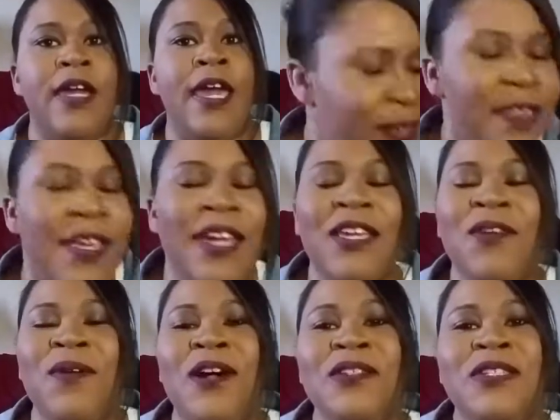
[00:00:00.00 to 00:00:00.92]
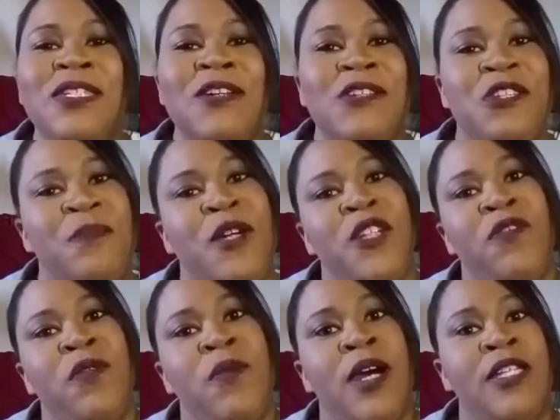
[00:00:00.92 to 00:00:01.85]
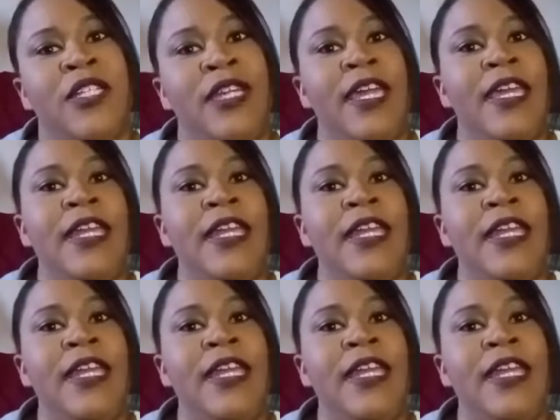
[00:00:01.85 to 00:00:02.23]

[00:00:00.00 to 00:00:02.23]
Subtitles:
And thank you all so much for watching.